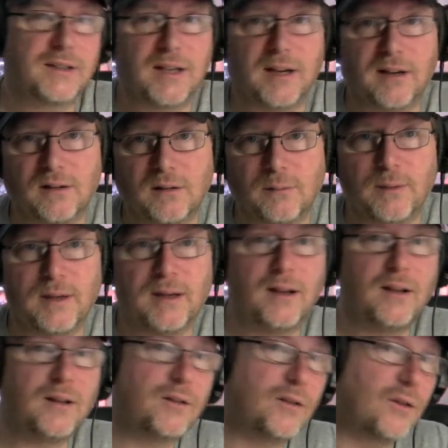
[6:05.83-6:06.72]

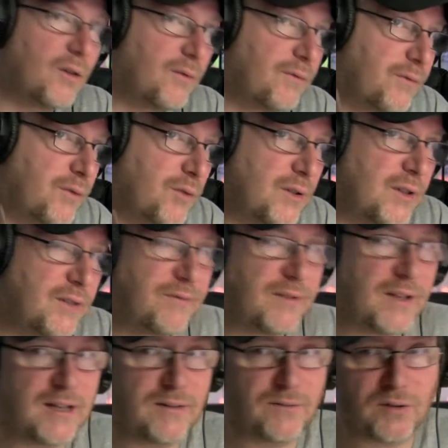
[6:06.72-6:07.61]
caramel, or fruity
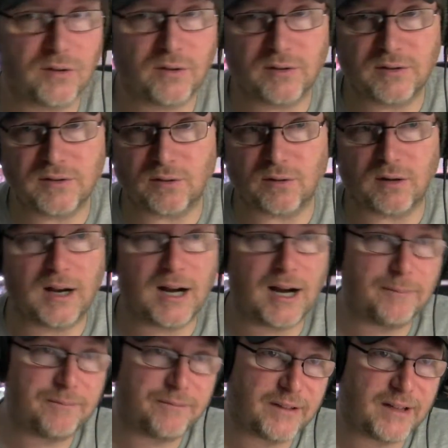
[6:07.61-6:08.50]
flavors or
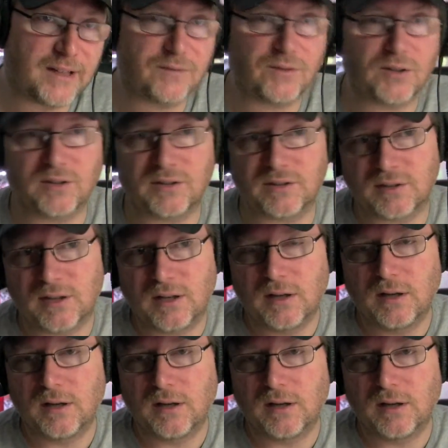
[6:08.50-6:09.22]
hop flavors,